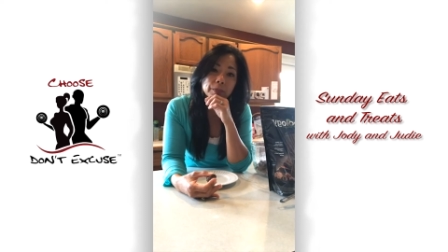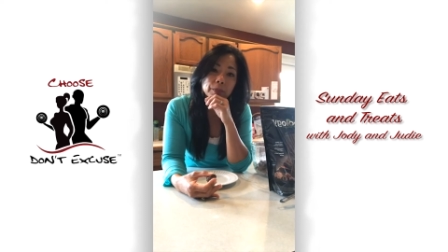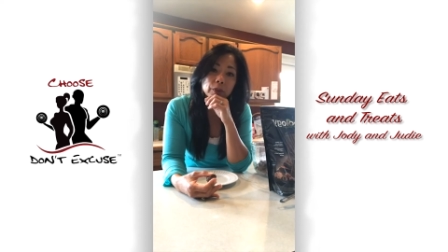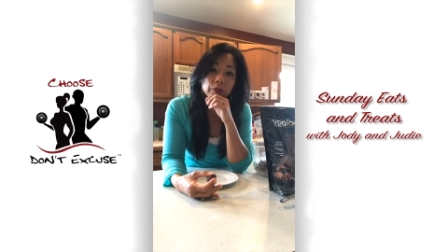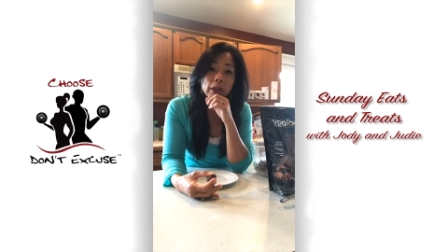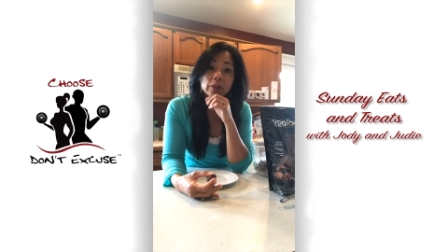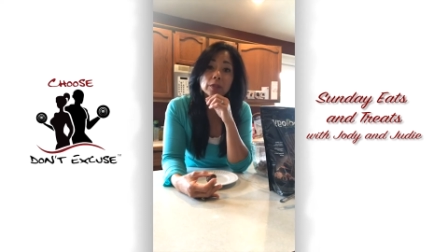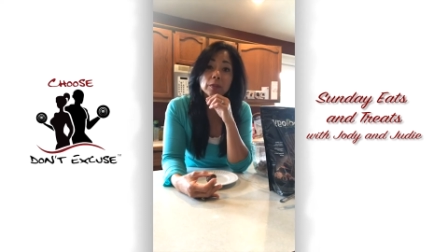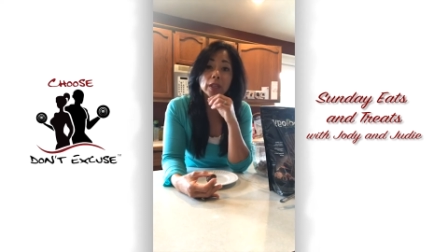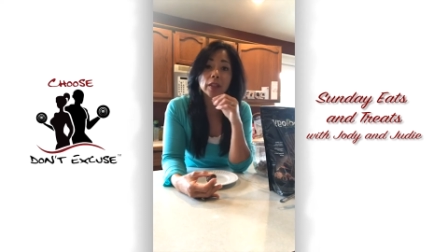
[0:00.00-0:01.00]
profound
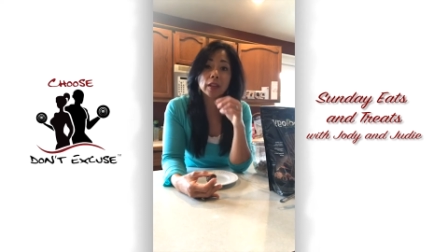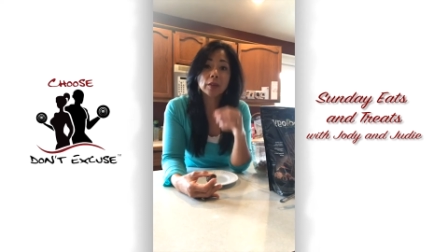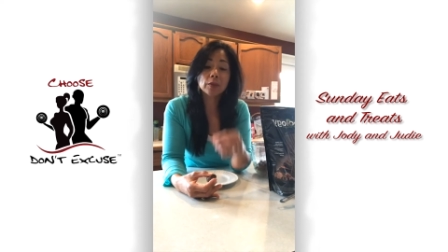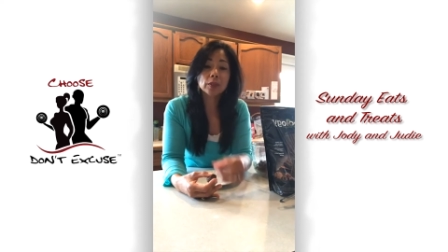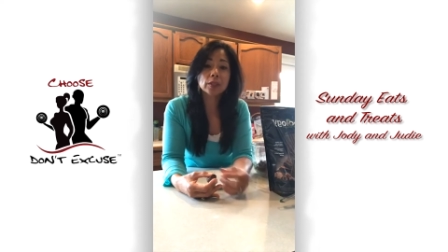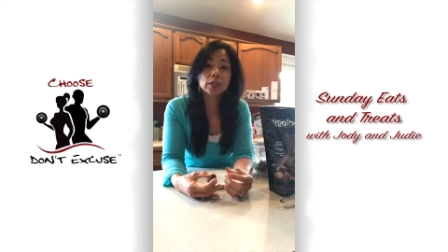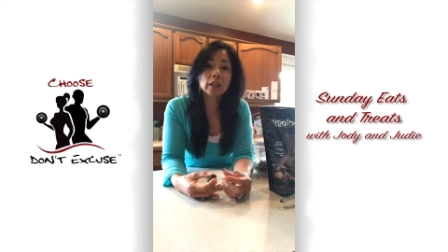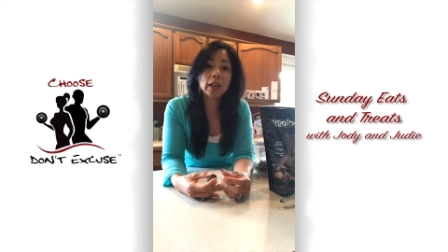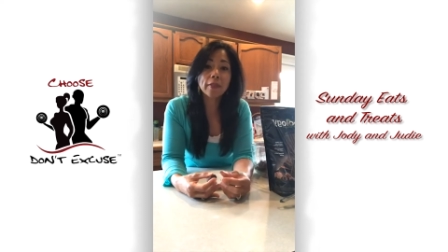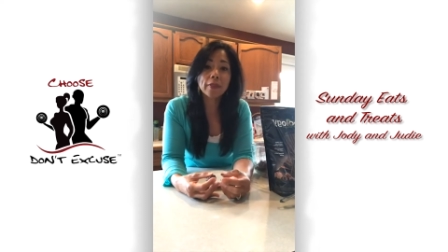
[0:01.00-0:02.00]
to me, that it was
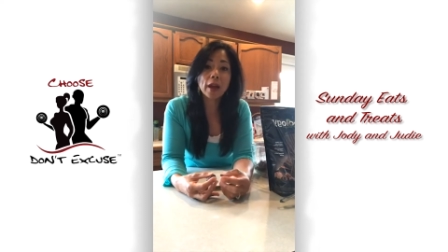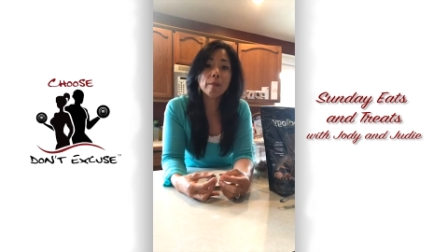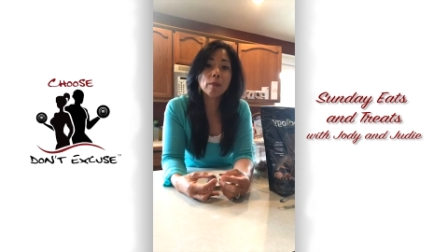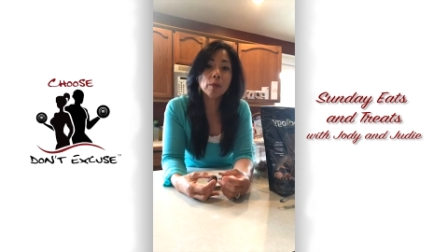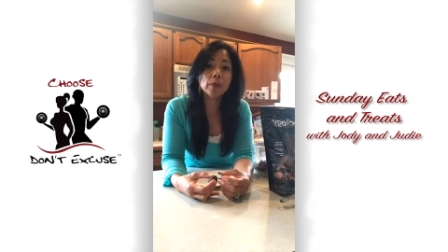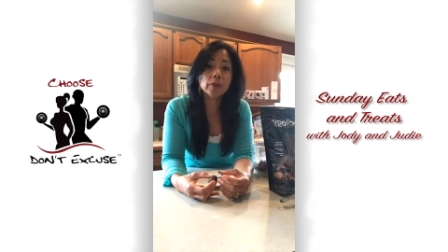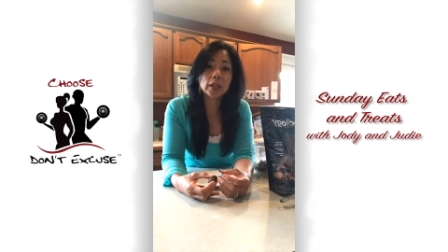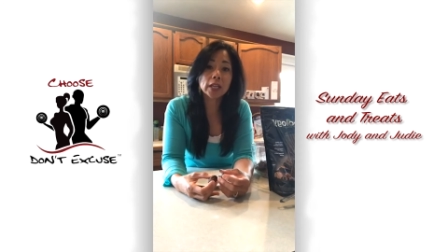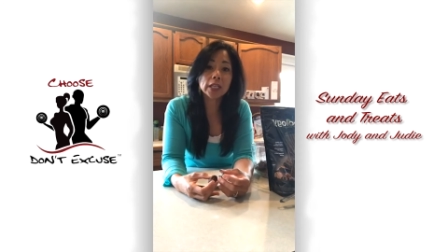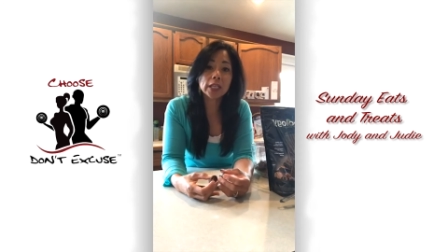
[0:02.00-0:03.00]
at that moment
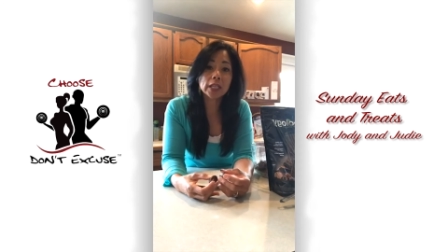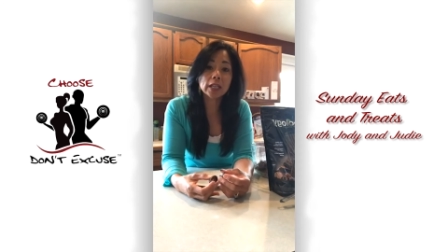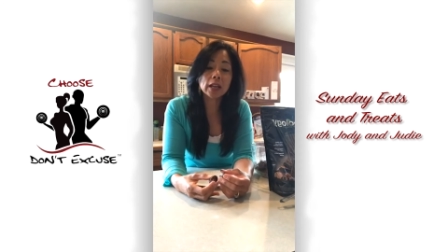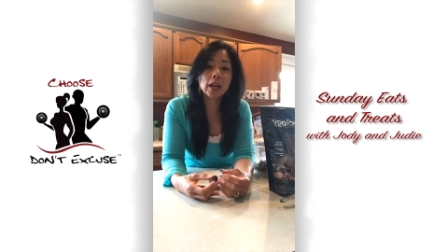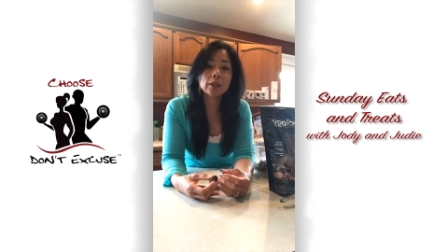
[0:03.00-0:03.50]
that I needed it.